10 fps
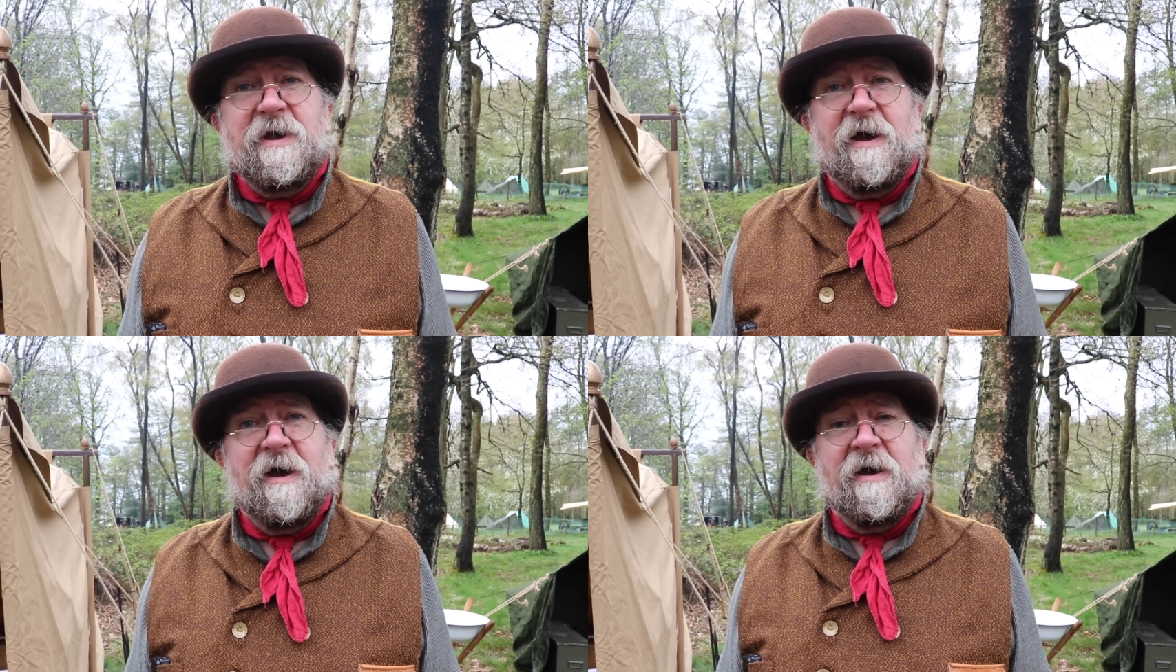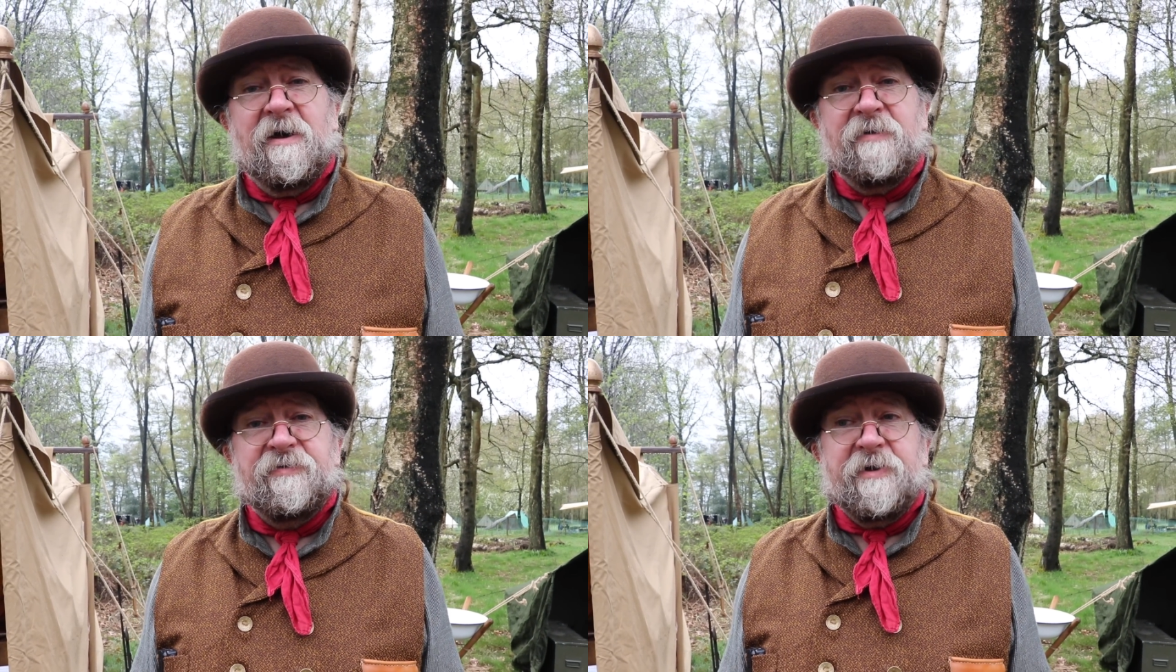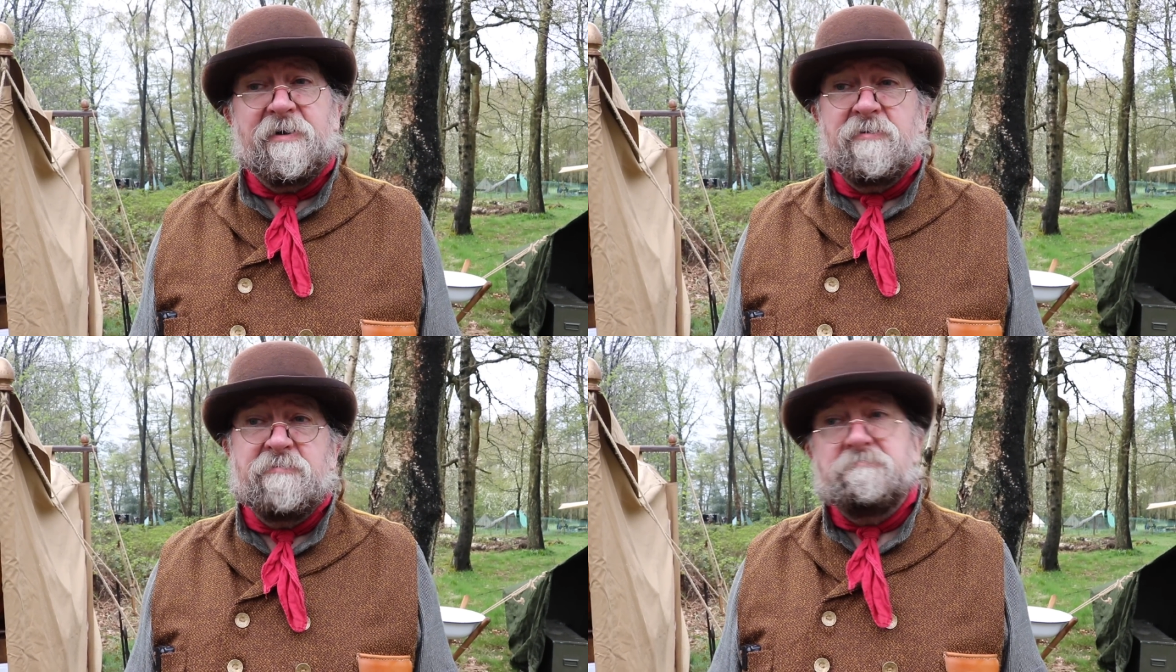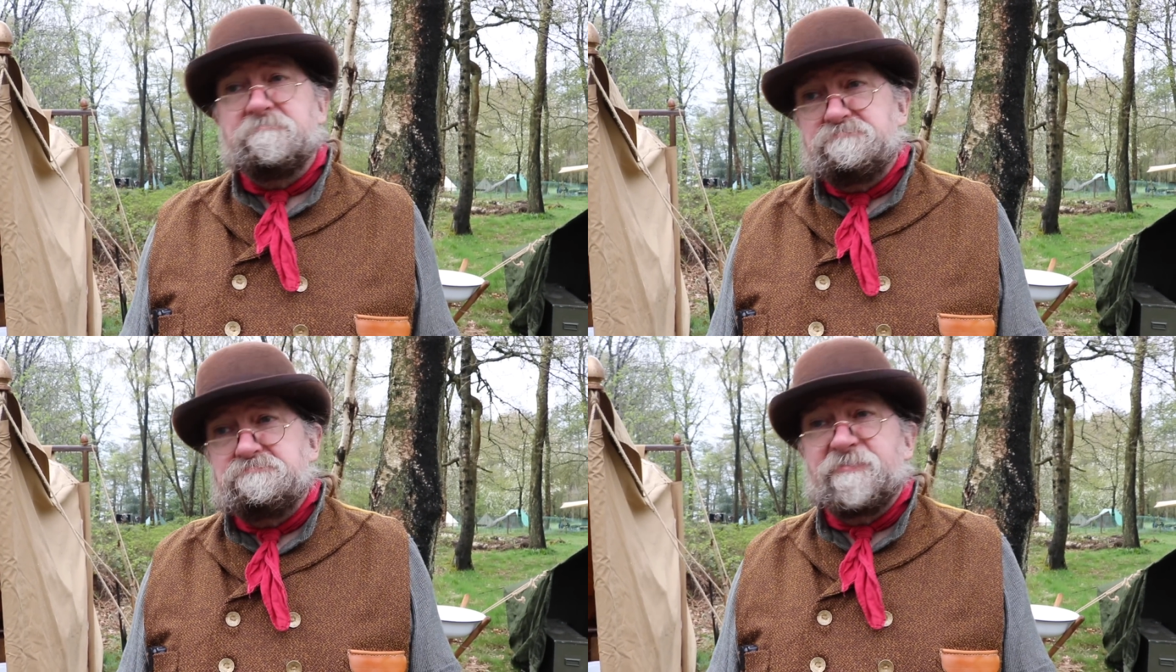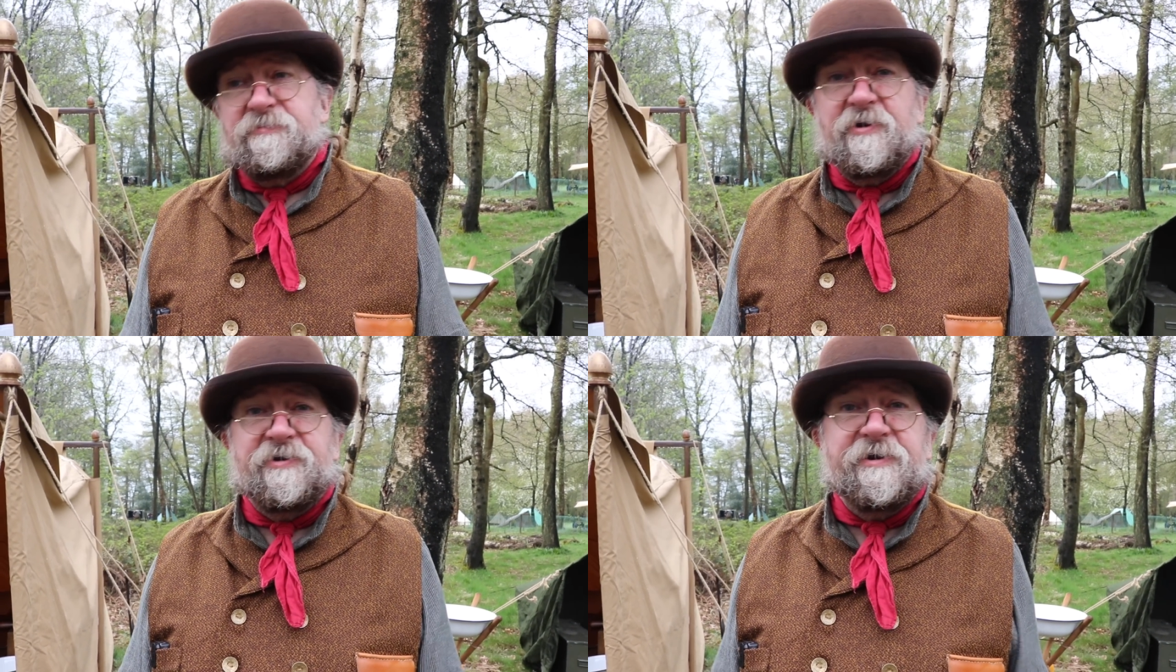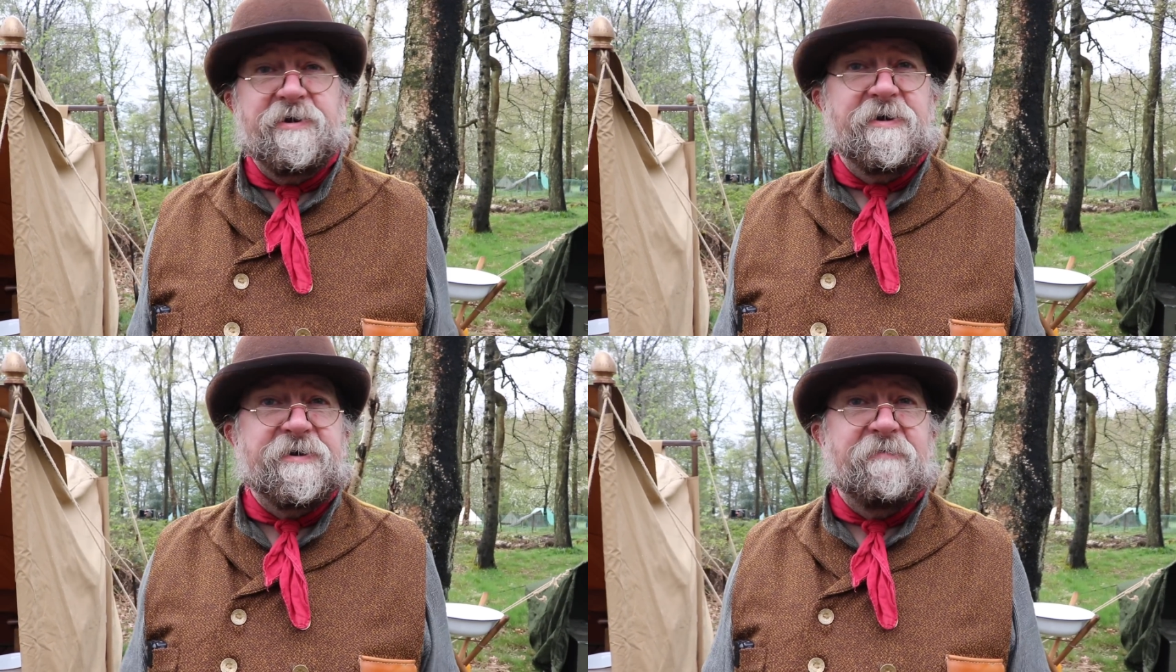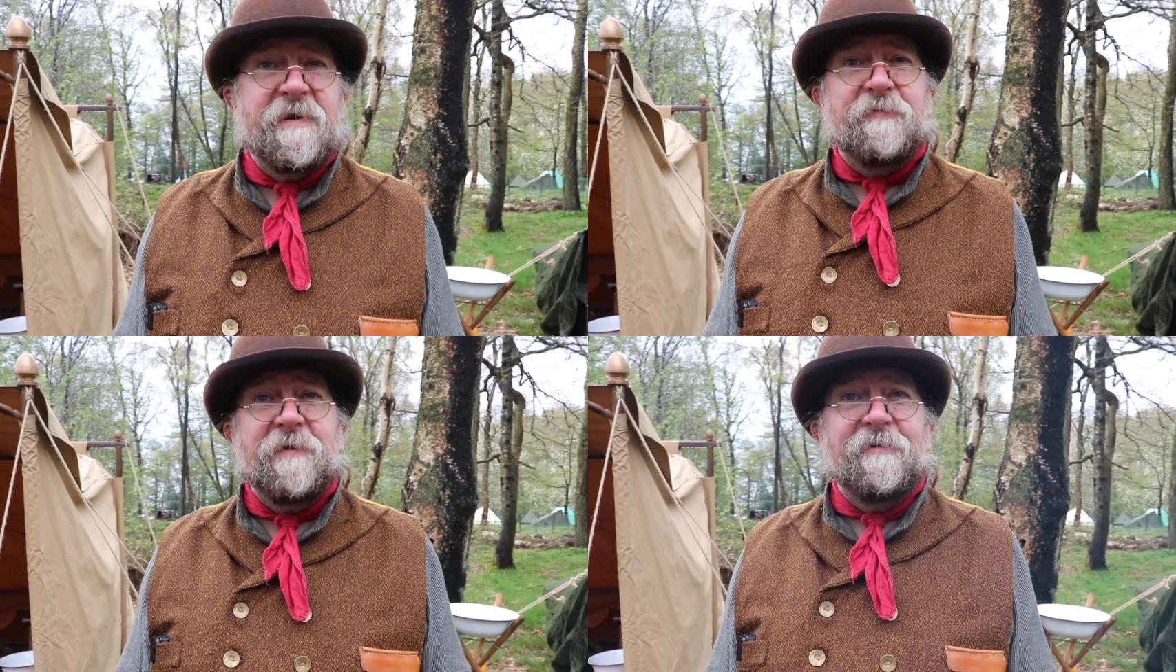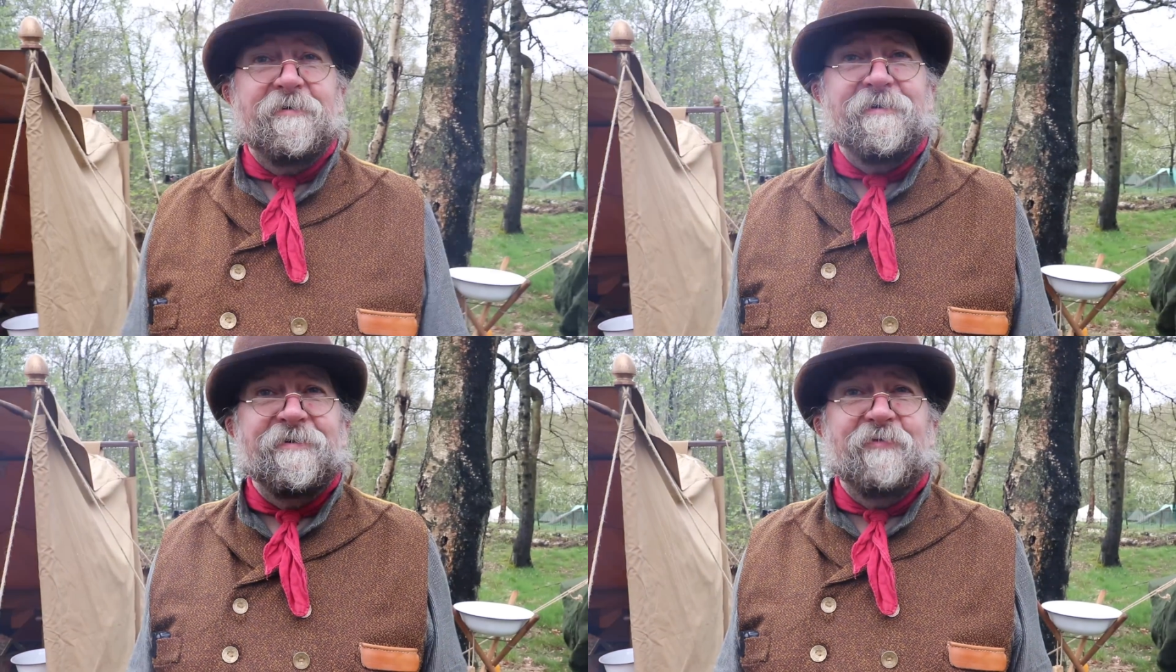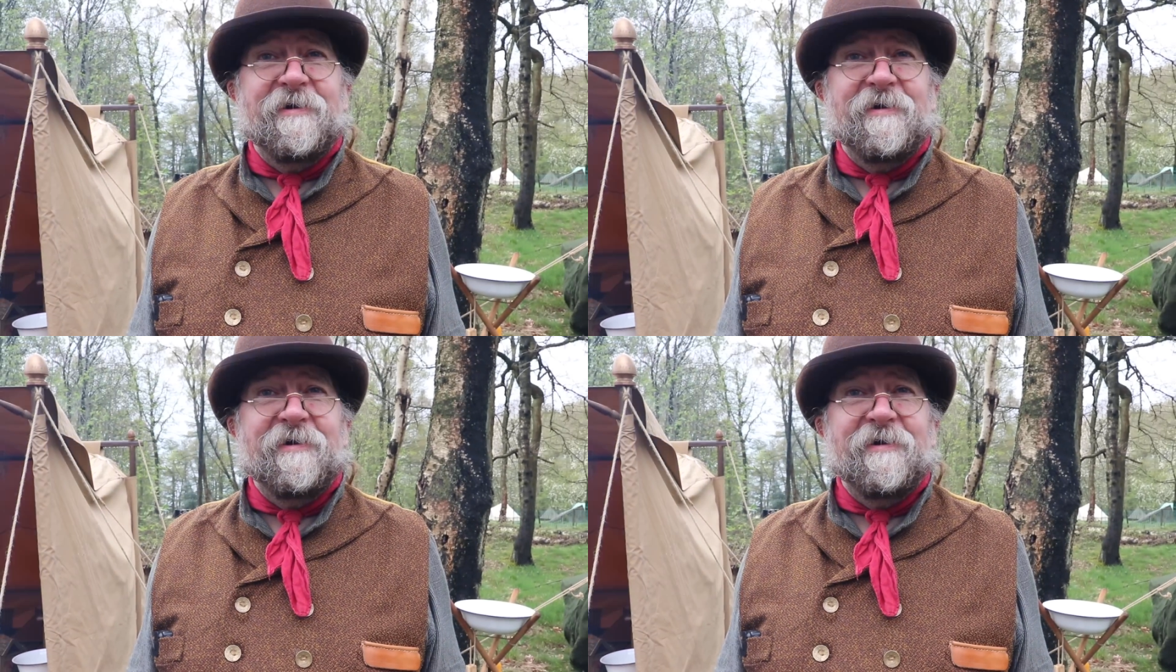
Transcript: So 30 years of experience